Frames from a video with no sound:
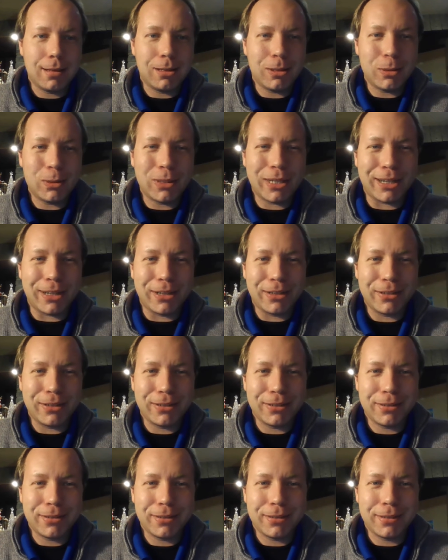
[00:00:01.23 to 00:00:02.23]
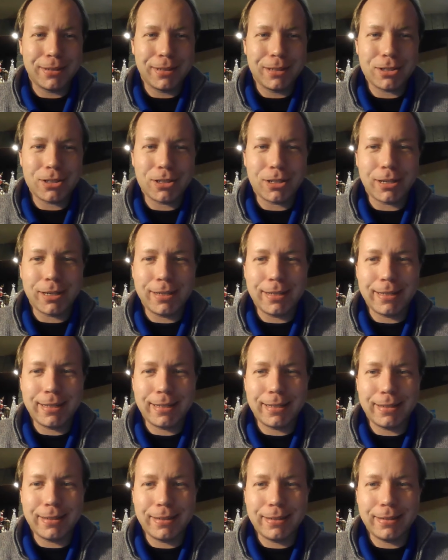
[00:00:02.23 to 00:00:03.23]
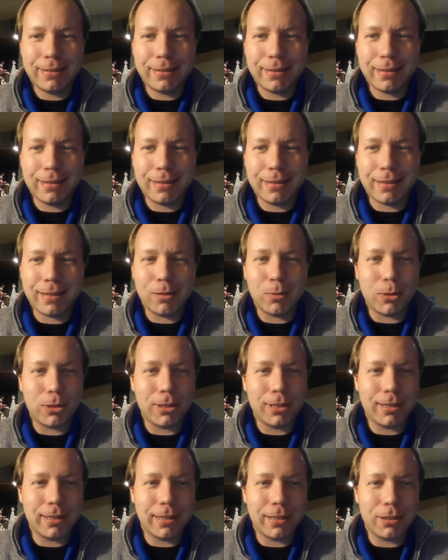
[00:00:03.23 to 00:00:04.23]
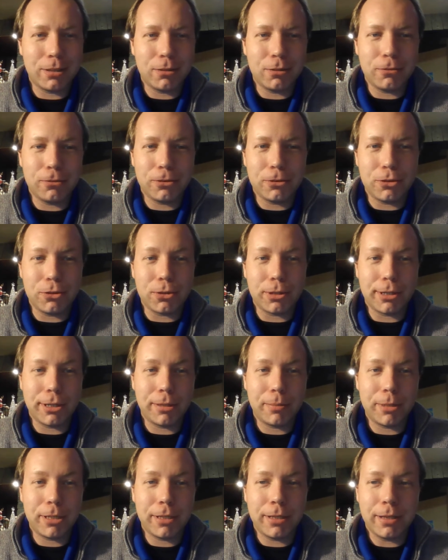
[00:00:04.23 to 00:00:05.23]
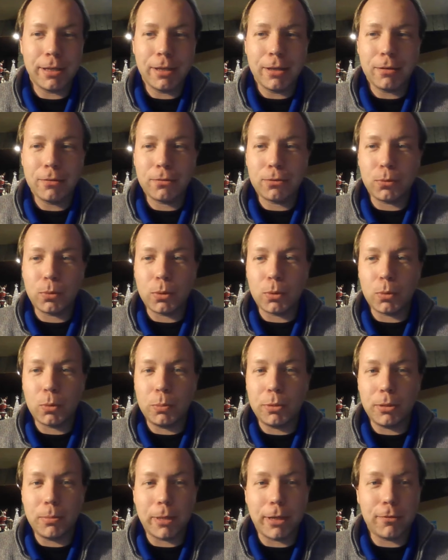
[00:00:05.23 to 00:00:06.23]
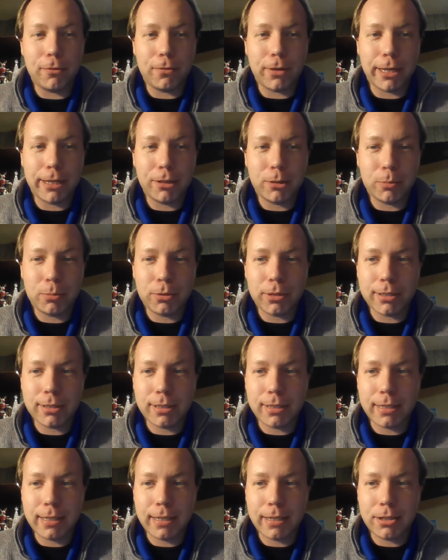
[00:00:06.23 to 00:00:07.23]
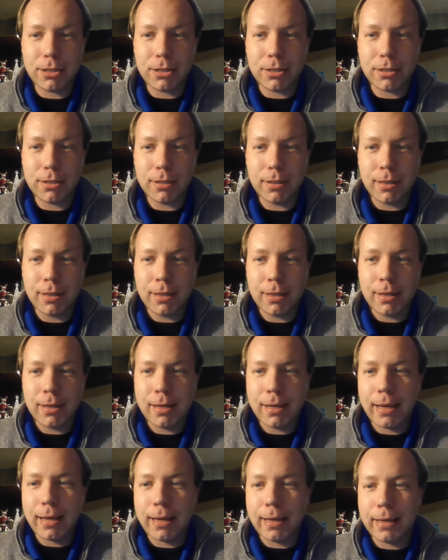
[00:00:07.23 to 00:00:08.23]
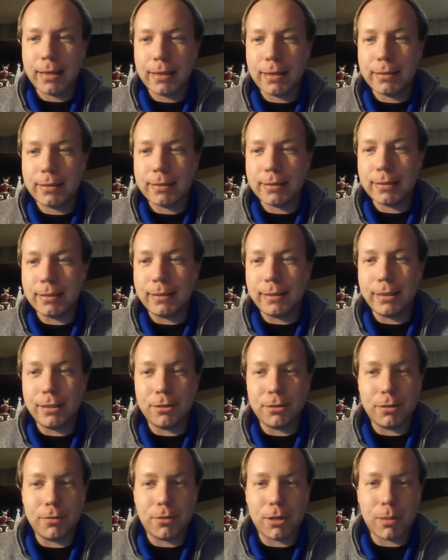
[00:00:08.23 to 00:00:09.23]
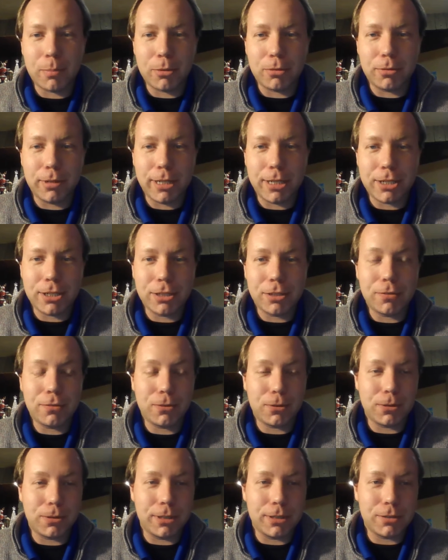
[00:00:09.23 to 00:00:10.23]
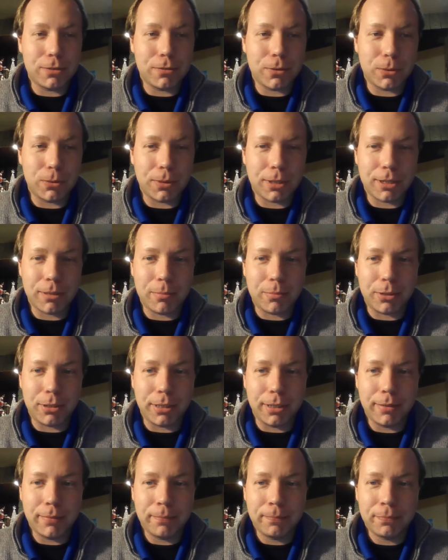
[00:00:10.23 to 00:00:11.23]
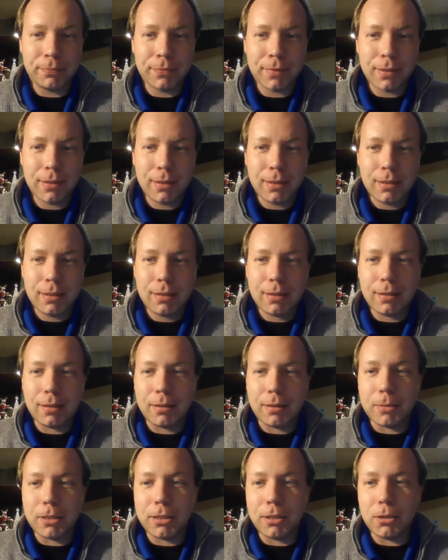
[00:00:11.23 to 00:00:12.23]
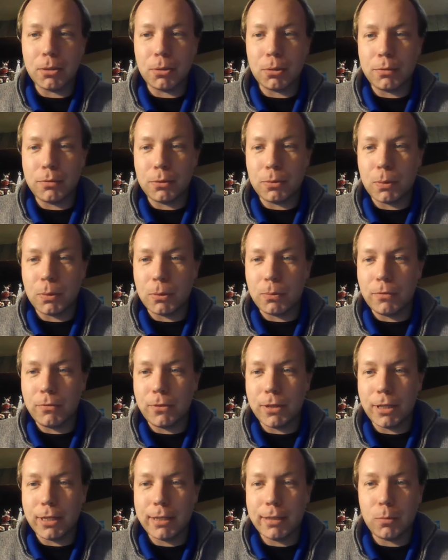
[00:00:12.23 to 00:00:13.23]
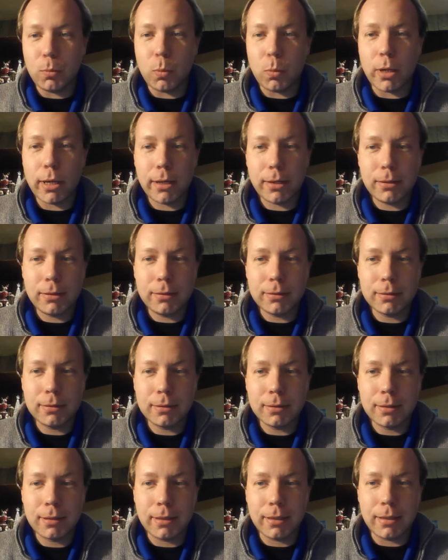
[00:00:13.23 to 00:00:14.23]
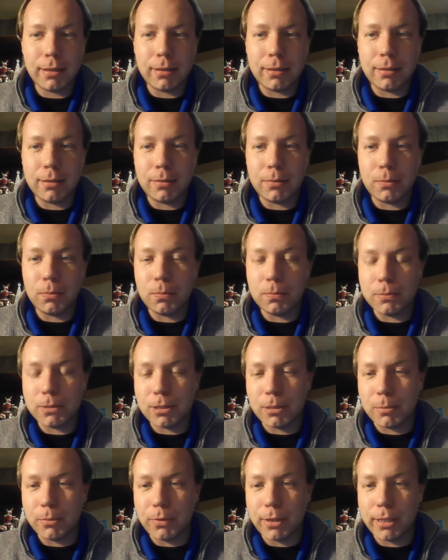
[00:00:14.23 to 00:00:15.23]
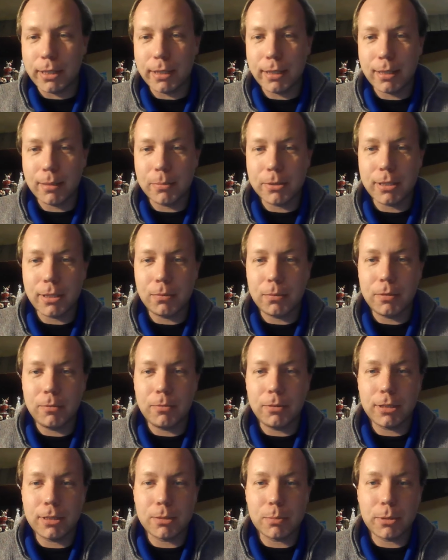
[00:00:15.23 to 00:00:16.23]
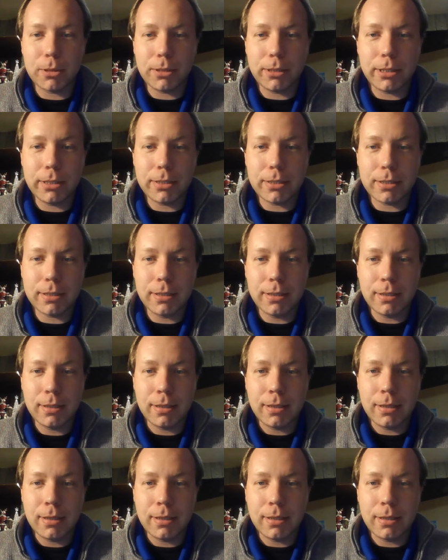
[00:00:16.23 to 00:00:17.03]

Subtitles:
Hello there, Sean Dick here, and I want to thank you for joining me for what will be my final presentation as the leader of operations for this phone company. I'm going to go over what we've done well and some of the hiccups that we've experienced.